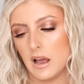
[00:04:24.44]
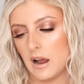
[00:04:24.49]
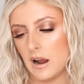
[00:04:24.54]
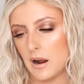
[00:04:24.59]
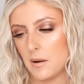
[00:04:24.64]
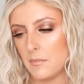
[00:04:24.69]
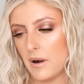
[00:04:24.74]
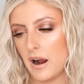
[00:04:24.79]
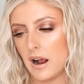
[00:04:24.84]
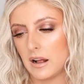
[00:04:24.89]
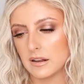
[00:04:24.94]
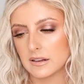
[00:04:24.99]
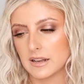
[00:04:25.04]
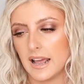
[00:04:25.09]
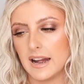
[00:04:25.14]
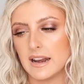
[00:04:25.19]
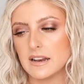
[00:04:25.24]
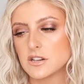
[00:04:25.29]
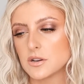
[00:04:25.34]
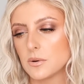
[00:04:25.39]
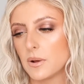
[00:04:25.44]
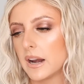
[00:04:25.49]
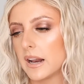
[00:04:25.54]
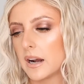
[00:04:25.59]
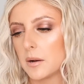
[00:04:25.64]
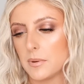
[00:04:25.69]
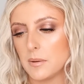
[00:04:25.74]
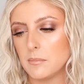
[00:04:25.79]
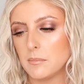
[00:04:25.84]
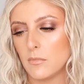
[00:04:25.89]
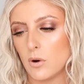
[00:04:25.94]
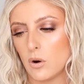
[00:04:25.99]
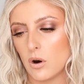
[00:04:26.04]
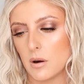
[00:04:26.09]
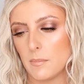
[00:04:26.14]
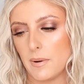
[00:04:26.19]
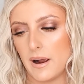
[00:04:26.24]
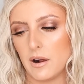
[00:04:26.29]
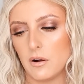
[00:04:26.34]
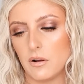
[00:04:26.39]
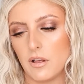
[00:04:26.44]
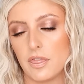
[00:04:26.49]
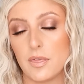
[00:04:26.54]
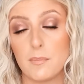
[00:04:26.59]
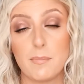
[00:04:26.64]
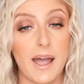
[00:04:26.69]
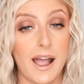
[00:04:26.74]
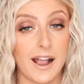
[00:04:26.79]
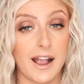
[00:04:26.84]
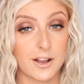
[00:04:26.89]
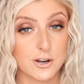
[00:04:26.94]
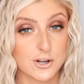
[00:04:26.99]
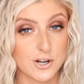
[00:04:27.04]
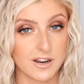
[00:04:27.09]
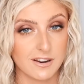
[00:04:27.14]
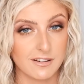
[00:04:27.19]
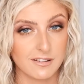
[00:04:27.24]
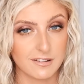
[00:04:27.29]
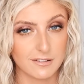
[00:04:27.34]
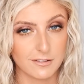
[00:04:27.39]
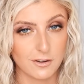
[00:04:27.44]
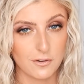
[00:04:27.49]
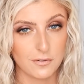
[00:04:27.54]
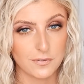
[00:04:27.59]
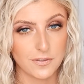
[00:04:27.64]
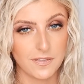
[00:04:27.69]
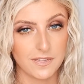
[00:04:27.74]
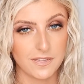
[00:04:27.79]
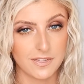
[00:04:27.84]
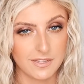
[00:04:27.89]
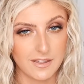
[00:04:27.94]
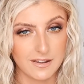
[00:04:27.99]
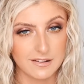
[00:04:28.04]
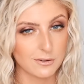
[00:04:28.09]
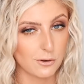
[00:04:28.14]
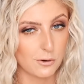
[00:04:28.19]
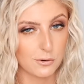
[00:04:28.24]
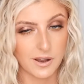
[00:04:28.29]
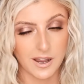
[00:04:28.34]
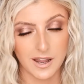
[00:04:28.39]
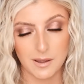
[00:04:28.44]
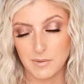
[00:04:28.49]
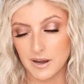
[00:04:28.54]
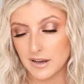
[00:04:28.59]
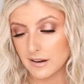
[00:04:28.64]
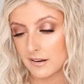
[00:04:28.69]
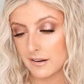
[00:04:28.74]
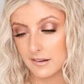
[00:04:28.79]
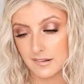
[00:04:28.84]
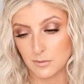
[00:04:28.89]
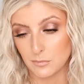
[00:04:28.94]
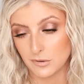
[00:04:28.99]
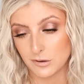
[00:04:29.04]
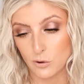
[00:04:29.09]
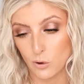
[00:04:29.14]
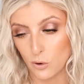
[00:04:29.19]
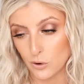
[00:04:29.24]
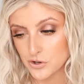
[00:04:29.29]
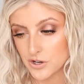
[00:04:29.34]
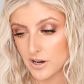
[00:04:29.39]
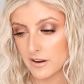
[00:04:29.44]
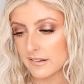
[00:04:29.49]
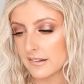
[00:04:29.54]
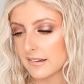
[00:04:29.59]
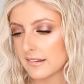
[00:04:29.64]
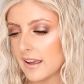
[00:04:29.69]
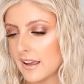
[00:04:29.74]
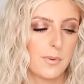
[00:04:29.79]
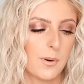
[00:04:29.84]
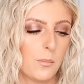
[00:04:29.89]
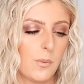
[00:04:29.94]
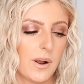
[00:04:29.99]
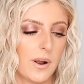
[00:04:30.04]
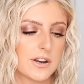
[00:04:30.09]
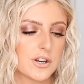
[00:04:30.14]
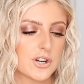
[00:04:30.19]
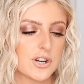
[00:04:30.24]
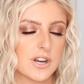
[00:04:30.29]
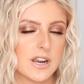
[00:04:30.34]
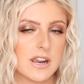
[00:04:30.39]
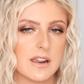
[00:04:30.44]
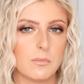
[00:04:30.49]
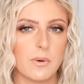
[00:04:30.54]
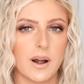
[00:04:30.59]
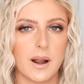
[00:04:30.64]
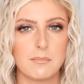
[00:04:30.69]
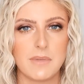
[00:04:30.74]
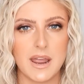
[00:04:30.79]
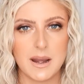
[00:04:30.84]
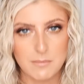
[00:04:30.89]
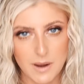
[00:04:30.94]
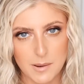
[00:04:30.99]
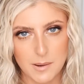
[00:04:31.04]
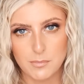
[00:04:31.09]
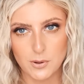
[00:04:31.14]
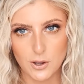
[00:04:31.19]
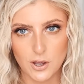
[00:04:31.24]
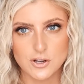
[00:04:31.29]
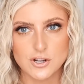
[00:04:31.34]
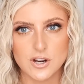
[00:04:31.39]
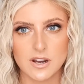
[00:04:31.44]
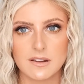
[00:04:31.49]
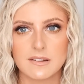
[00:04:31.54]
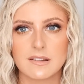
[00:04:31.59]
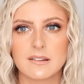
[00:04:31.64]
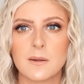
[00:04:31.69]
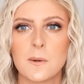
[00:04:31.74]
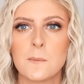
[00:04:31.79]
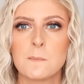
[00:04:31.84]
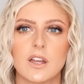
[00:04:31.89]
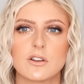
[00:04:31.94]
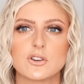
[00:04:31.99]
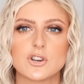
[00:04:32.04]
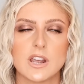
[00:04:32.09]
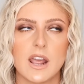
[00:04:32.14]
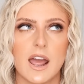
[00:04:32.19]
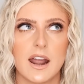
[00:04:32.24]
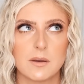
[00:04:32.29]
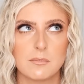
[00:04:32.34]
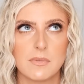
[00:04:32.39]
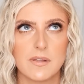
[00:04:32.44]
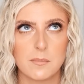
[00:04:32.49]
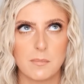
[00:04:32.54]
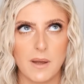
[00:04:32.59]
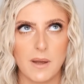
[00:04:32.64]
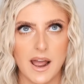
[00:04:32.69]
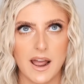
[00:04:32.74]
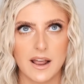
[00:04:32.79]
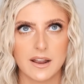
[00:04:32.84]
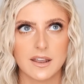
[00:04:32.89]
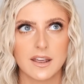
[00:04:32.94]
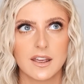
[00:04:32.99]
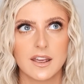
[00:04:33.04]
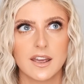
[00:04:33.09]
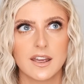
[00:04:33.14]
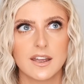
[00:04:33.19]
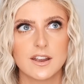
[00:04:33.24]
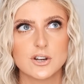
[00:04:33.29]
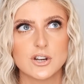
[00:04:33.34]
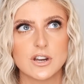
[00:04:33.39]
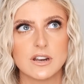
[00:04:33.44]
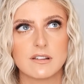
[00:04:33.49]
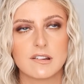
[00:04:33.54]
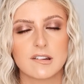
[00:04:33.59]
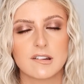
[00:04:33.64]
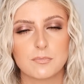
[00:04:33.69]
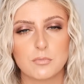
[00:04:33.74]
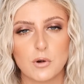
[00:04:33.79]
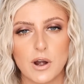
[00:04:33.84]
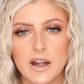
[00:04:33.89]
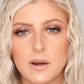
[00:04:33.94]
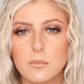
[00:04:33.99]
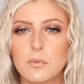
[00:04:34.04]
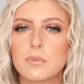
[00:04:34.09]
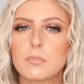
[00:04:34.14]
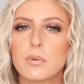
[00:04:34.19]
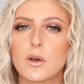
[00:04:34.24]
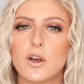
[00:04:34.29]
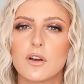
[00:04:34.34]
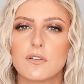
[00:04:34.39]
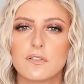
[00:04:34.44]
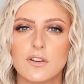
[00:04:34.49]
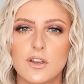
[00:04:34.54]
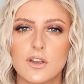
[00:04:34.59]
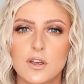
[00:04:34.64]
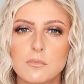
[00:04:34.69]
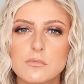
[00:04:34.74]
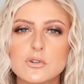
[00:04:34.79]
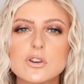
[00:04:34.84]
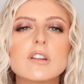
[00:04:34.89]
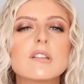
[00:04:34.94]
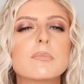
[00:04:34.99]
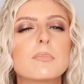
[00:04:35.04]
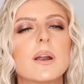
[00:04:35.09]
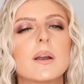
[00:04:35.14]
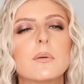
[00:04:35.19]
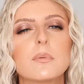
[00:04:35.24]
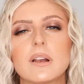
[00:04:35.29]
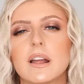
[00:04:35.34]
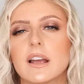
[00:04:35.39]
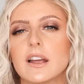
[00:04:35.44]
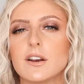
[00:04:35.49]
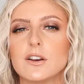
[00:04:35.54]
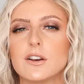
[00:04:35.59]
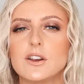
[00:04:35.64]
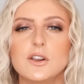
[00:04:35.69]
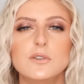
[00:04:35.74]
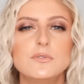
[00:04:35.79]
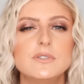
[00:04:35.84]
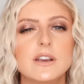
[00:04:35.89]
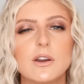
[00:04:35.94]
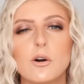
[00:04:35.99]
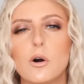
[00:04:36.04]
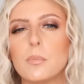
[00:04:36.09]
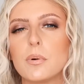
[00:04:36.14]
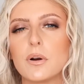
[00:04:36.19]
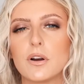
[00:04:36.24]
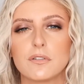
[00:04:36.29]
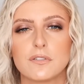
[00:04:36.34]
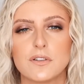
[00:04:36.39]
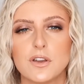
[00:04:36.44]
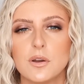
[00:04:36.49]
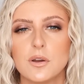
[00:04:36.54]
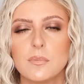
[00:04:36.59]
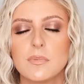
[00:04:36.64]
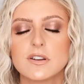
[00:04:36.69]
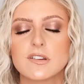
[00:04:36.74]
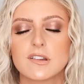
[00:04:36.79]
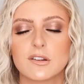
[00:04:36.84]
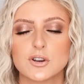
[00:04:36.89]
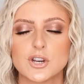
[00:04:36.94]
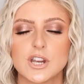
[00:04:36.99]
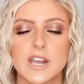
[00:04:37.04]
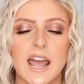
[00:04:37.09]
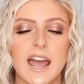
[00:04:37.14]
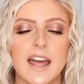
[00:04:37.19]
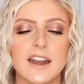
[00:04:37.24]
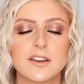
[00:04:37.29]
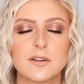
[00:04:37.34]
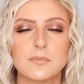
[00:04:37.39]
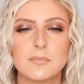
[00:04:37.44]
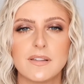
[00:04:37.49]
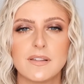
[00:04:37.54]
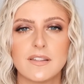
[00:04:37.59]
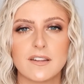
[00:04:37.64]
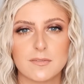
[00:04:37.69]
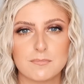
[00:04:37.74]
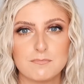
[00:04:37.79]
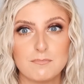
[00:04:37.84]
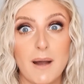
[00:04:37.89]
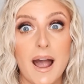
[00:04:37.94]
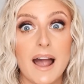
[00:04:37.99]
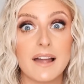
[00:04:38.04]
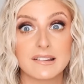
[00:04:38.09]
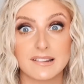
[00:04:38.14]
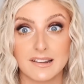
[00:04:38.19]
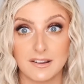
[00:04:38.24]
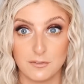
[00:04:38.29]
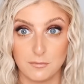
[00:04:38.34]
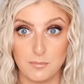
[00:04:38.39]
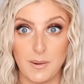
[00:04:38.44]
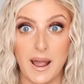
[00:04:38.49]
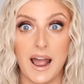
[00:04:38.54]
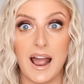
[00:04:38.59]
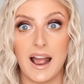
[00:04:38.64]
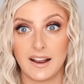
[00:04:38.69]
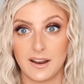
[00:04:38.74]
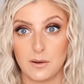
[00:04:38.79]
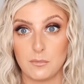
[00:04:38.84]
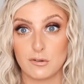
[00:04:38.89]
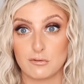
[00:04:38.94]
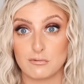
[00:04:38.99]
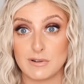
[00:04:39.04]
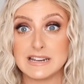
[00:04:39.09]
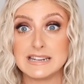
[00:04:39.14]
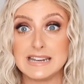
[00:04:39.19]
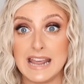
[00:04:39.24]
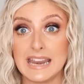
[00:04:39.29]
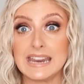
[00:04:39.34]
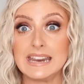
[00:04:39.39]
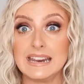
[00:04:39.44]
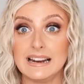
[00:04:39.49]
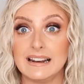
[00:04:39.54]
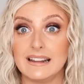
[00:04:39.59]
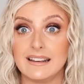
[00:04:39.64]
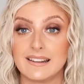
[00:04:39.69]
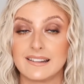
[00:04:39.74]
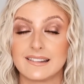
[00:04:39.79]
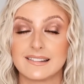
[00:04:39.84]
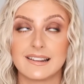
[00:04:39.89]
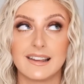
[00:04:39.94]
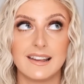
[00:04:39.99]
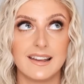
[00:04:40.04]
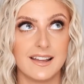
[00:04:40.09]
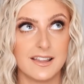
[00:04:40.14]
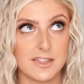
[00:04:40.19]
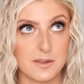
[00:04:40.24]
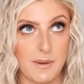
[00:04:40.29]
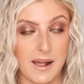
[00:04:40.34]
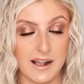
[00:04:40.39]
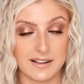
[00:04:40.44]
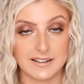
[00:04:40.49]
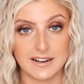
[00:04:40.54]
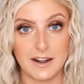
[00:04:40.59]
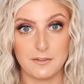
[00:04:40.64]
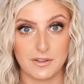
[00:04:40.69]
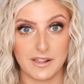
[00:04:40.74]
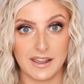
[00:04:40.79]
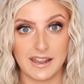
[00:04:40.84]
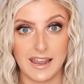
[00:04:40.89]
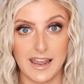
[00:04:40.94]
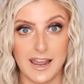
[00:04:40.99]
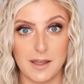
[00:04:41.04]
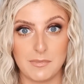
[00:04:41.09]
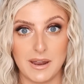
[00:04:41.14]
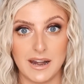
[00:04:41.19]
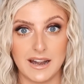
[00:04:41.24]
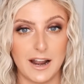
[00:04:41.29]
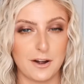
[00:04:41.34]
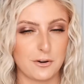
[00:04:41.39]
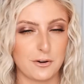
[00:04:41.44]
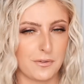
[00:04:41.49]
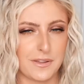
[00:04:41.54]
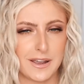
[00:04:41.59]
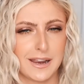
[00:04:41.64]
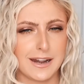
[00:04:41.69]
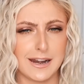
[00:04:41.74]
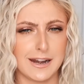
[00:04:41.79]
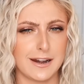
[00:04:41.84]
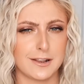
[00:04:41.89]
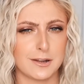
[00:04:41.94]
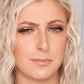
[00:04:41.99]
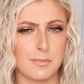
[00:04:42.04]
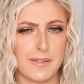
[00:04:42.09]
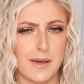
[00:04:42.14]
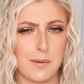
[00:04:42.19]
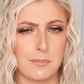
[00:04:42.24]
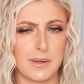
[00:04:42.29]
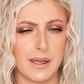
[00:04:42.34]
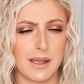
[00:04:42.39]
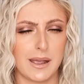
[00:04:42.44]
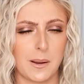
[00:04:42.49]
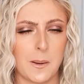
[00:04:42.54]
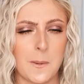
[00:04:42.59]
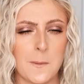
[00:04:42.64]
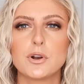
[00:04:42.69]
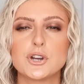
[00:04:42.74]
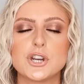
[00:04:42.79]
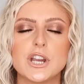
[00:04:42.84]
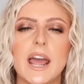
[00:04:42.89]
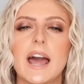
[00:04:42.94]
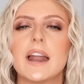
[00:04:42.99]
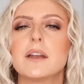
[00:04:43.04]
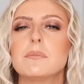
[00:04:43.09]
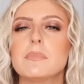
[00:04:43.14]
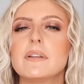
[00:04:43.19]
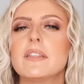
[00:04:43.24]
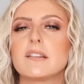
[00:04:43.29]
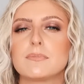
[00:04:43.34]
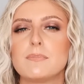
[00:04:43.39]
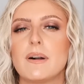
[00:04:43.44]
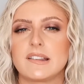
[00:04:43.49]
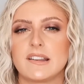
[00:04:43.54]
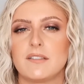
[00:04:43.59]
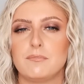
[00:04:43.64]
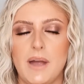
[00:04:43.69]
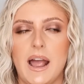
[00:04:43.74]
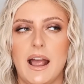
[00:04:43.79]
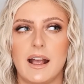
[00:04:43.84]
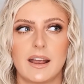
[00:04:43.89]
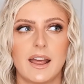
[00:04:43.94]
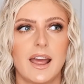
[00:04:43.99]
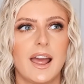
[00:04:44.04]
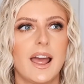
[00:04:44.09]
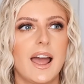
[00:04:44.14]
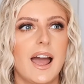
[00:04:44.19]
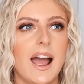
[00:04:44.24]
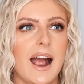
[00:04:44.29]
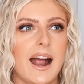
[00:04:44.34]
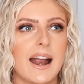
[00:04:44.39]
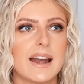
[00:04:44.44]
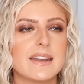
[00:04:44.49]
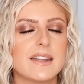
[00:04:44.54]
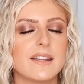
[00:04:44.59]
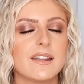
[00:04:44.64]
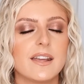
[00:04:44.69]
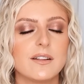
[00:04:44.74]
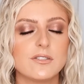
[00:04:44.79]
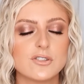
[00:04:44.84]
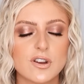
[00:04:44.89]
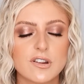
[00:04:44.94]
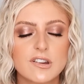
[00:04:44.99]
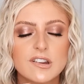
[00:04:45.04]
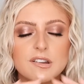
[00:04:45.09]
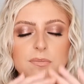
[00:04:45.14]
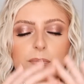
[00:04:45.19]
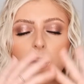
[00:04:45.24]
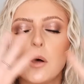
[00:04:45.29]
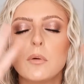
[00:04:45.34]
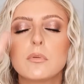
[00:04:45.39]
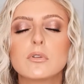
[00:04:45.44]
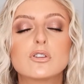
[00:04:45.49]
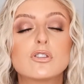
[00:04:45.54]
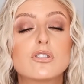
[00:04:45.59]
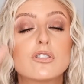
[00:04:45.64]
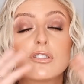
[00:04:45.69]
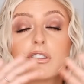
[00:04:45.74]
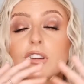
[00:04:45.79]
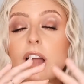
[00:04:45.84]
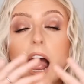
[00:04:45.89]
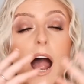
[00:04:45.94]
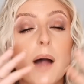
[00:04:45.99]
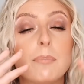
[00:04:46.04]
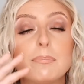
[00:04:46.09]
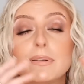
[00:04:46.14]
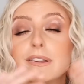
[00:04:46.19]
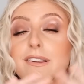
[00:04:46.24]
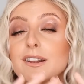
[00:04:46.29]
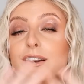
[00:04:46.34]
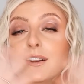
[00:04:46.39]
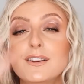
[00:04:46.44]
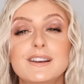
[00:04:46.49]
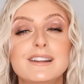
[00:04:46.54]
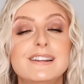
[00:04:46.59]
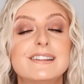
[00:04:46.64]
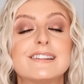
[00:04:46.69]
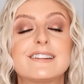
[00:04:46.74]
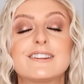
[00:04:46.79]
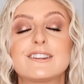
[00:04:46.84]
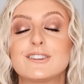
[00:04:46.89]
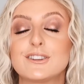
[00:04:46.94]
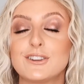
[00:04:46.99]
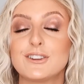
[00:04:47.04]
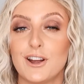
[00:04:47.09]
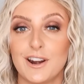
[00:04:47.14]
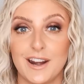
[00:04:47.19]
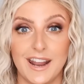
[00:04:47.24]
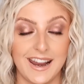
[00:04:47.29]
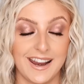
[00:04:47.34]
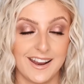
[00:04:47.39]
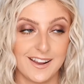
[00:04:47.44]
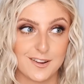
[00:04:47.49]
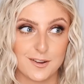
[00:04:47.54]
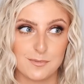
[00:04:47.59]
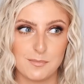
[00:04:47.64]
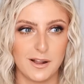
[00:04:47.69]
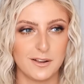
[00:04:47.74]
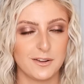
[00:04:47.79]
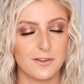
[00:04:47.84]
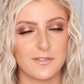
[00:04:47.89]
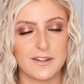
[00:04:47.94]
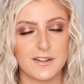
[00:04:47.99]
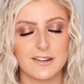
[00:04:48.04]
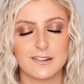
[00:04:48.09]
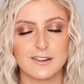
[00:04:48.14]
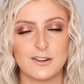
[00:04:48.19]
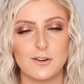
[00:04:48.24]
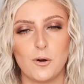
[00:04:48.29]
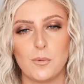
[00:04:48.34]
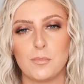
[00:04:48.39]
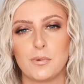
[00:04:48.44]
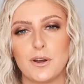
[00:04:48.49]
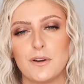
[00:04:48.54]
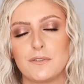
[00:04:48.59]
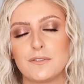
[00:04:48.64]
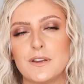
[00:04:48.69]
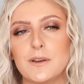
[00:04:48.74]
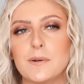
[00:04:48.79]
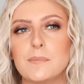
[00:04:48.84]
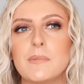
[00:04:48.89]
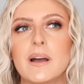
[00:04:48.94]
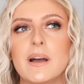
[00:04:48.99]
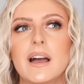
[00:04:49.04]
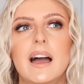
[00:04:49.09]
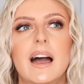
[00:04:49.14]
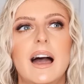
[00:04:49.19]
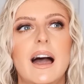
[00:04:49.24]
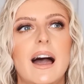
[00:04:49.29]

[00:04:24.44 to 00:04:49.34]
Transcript: Um, I'll get into a little bit more about the packaging and stuff that this all came in because it was gorgeous. But when she, when I made my purchase and she handed me the bag, she'd sprayed it with perfume. She'd sprayed it with like a new Dior perfume. And so she handed me this massive bag. It was ridiculous. The bag that everything came in. I don't think it needed to be that big, but she handed me this massive bag and it just smelled absolutely stunning. It smelled of this Dior perfume.